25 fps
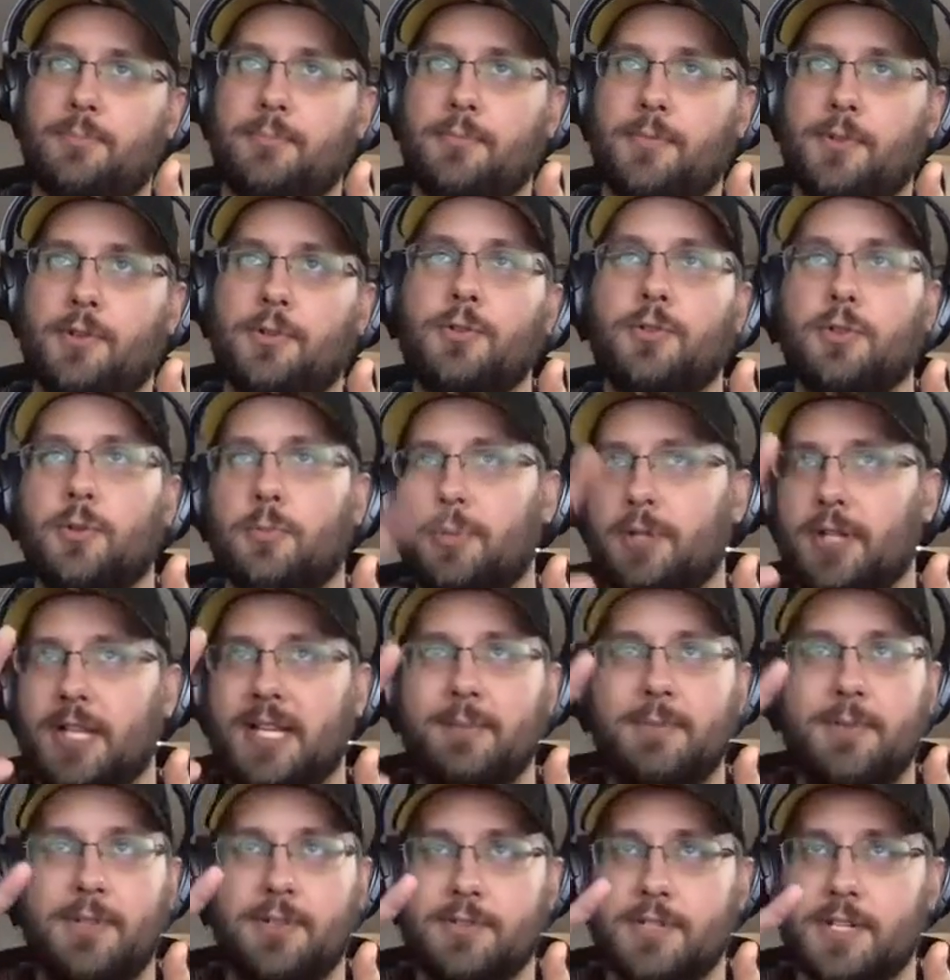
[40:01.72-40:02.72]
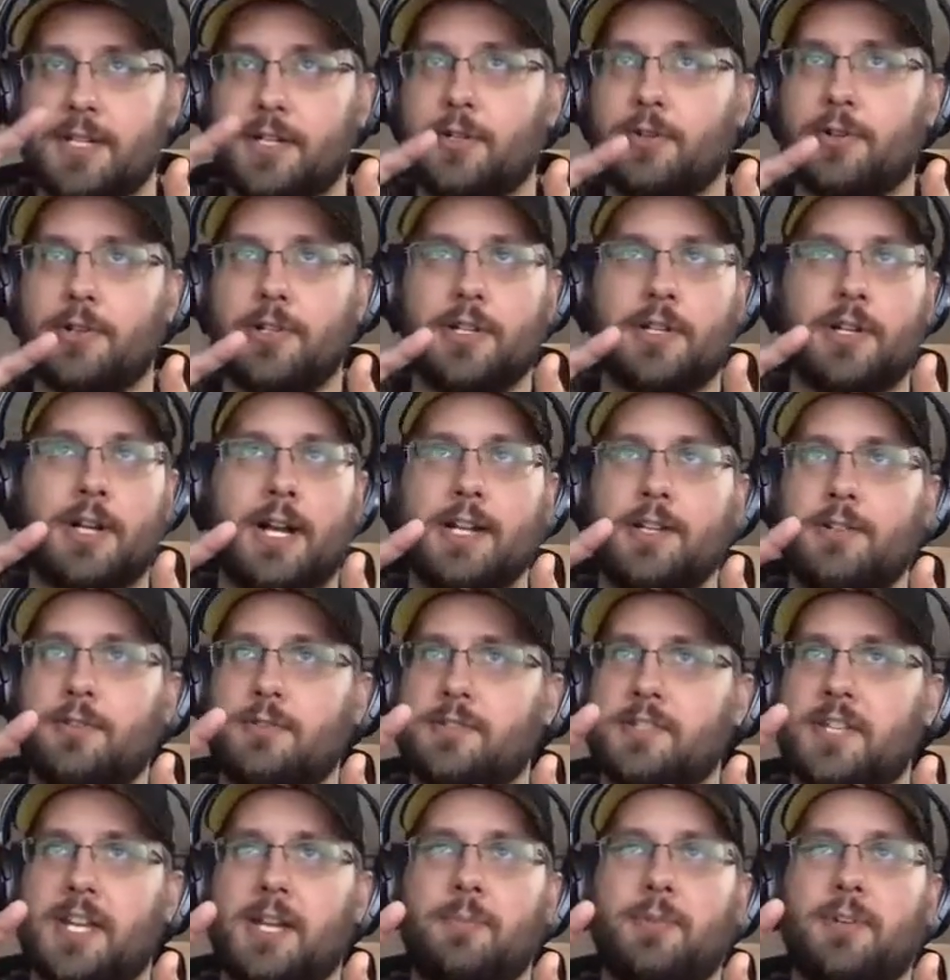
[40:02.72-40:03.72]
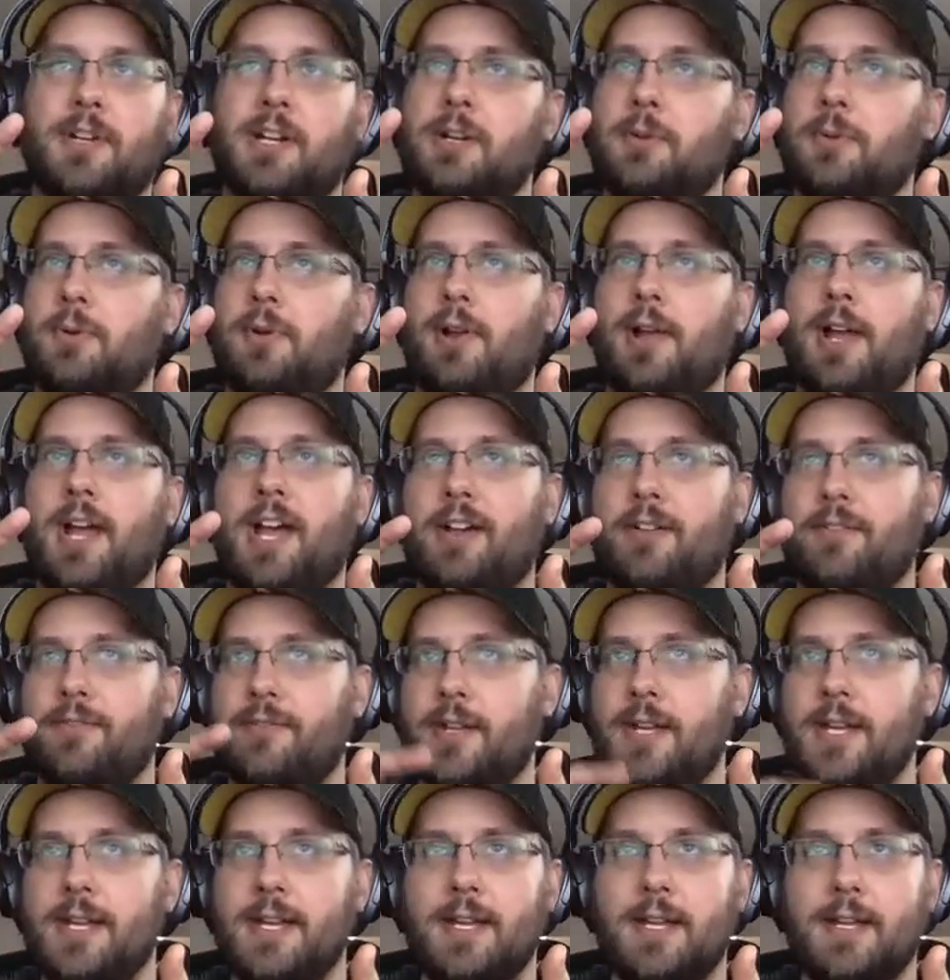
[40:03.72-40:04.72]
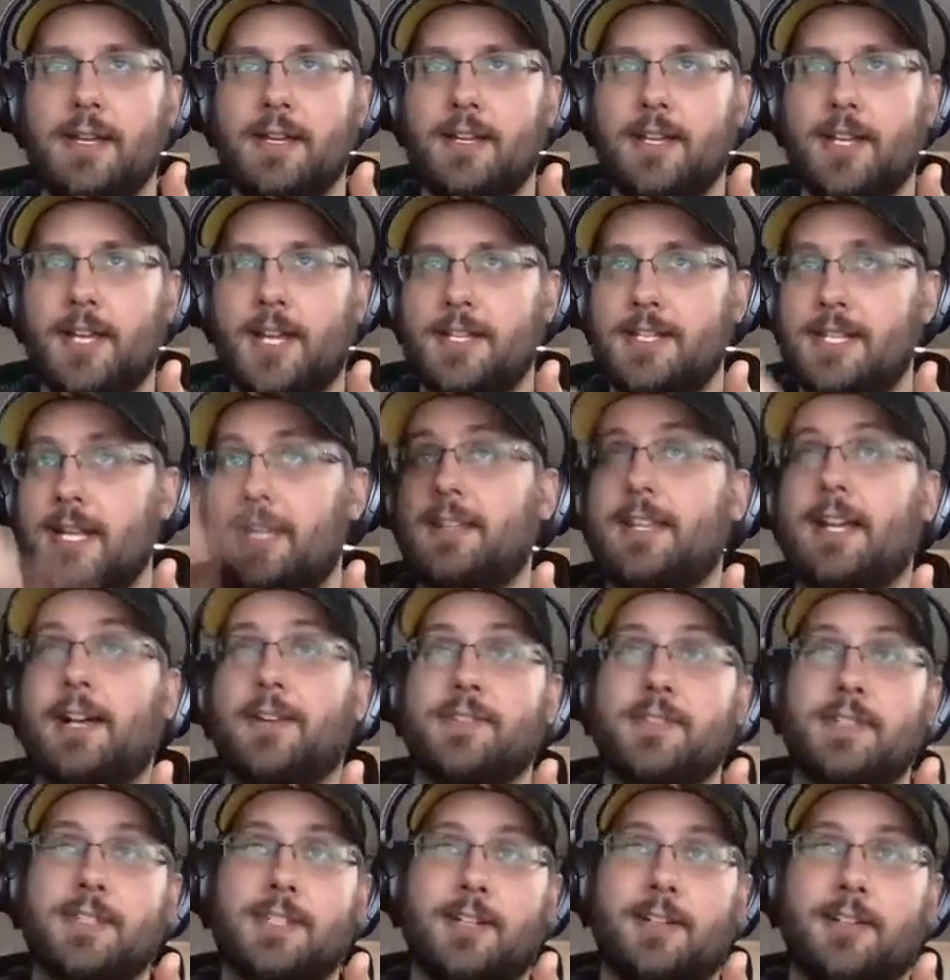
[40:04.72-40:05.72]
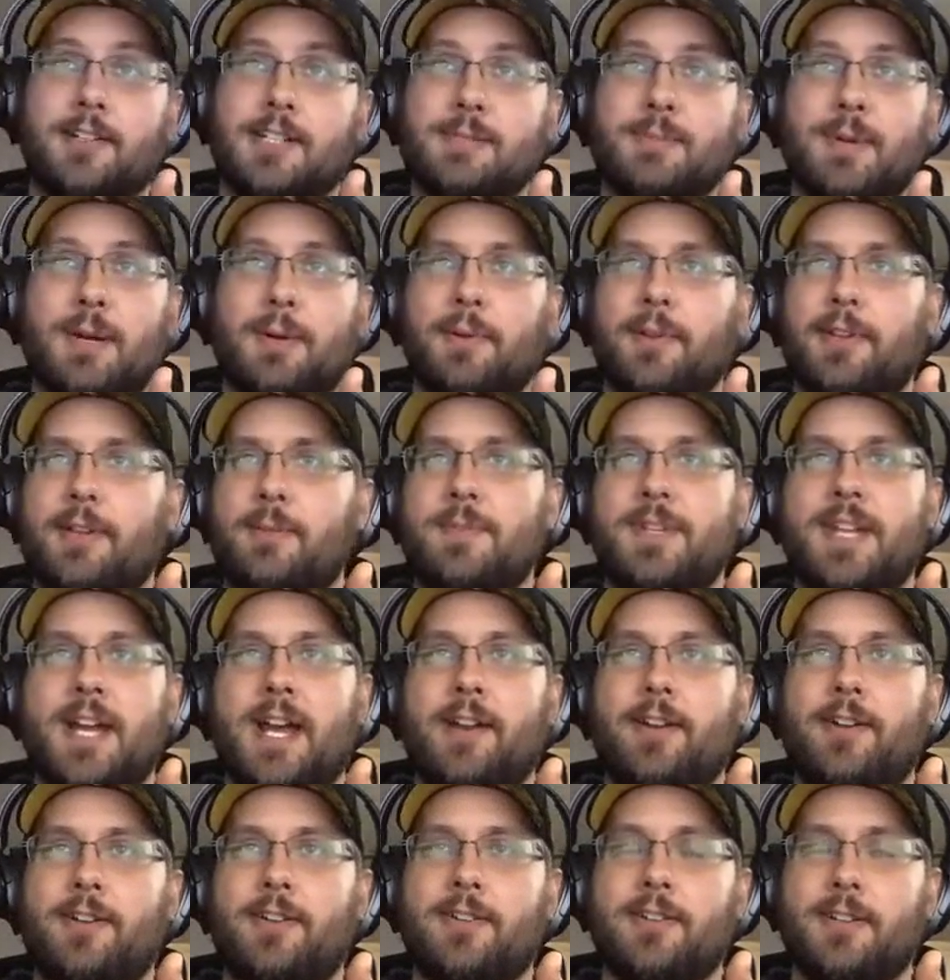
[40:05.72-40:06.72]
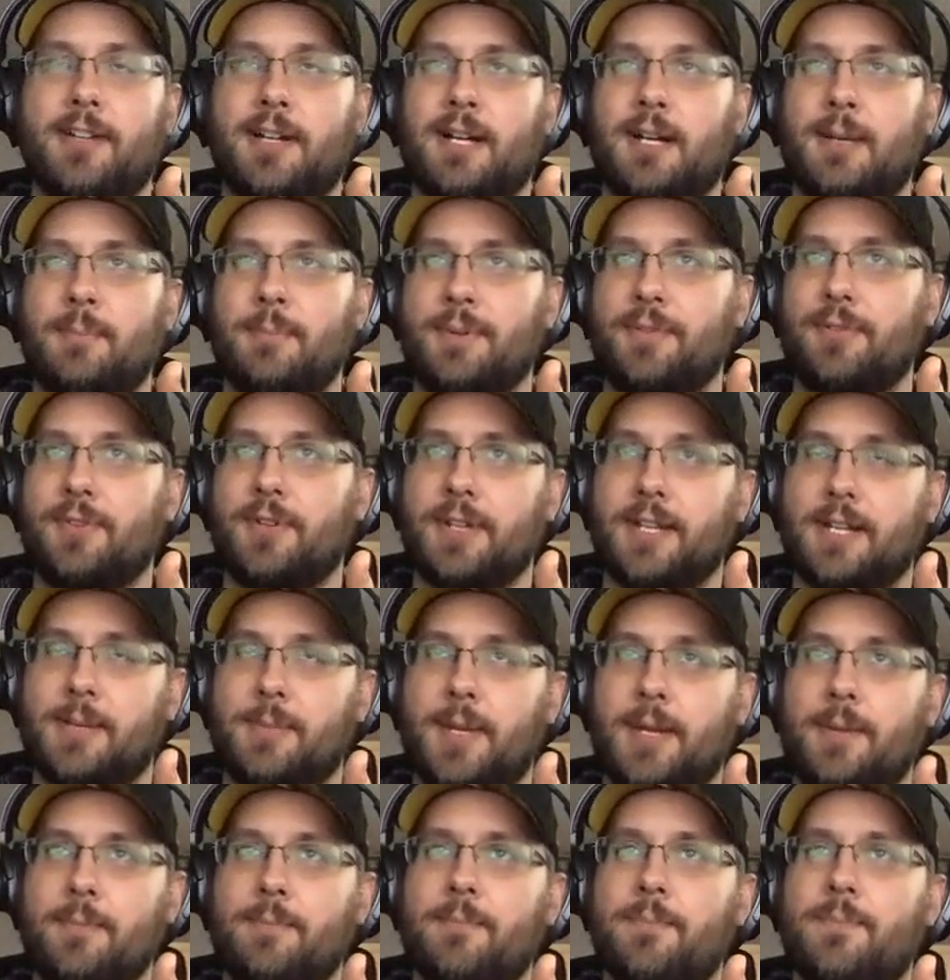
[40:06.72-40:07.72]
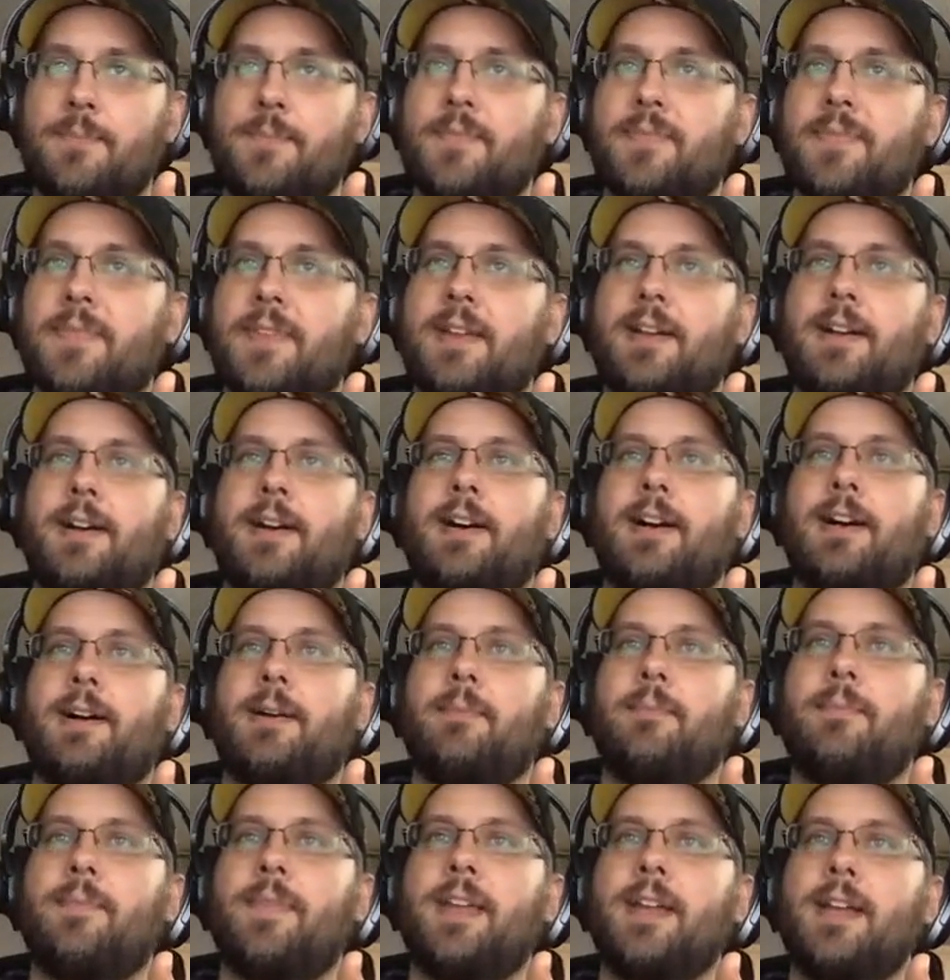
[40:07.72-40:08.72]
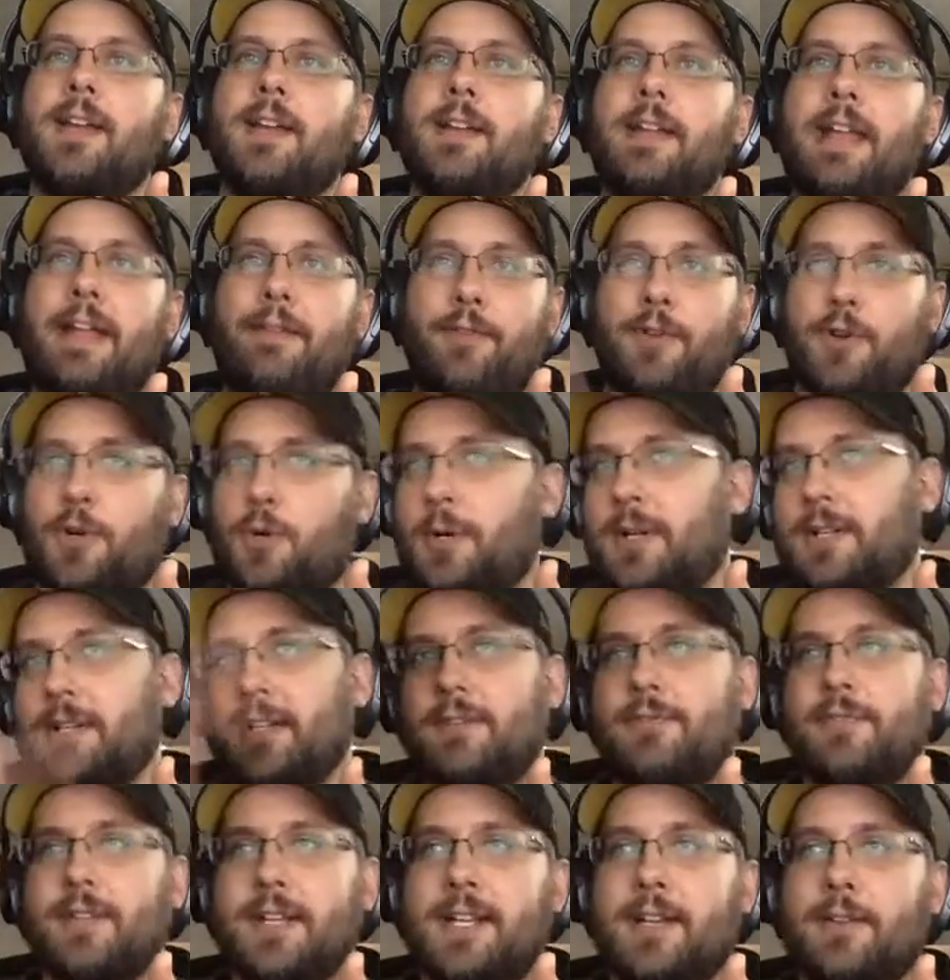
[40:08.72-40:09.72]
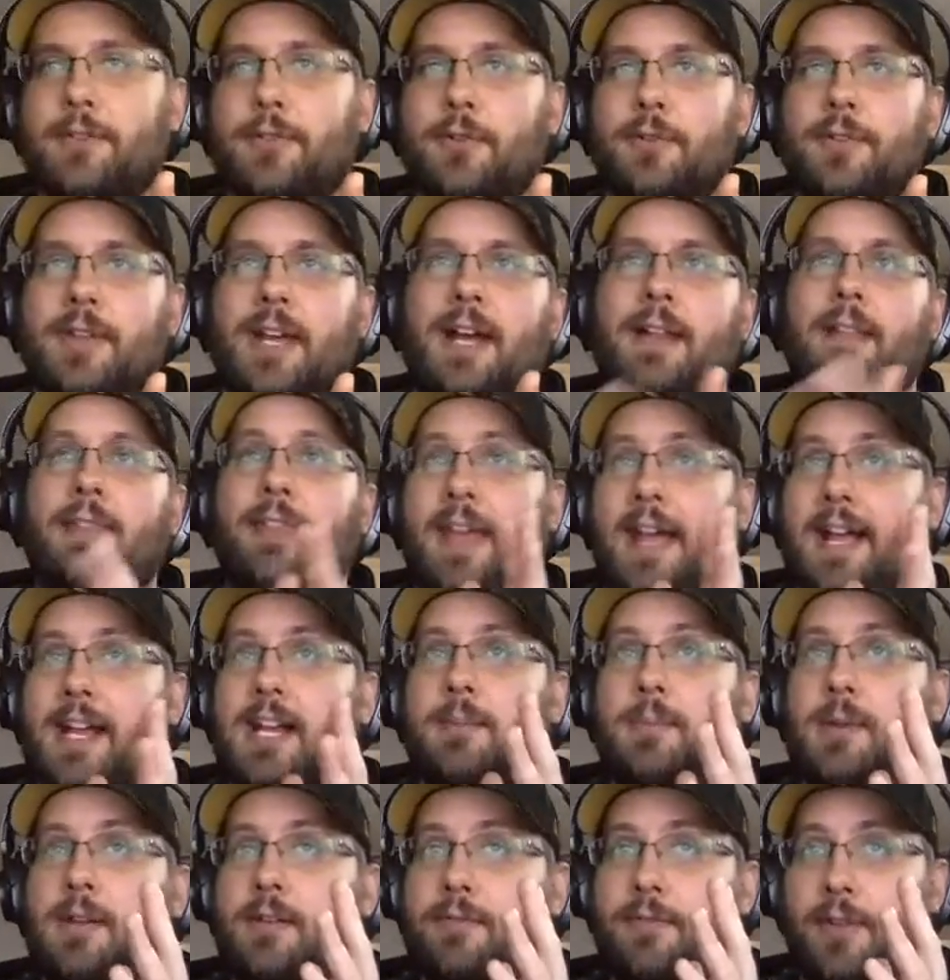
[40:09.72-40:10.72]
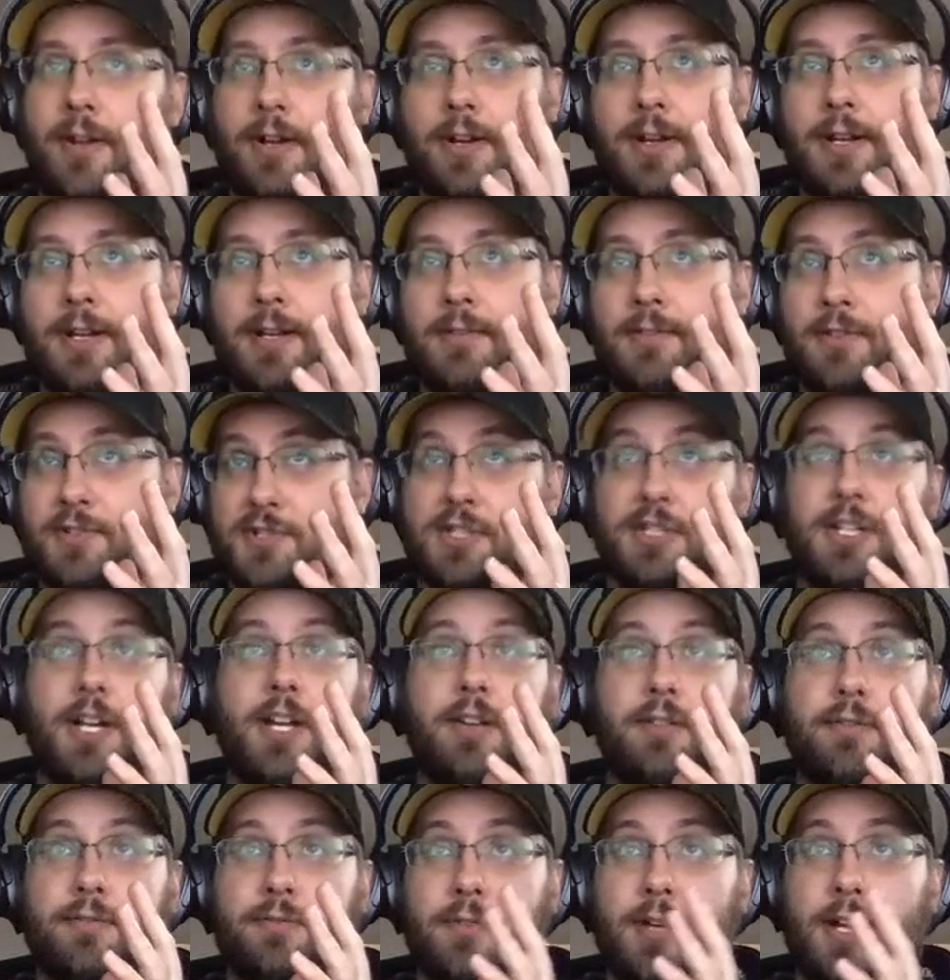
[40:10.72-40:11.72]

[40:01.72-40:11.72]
Google Play Music or your iTunes library where you have 10,000 songs by William Shatner, if you're like me. If you're quickly flicking through that, that can be there's a lot of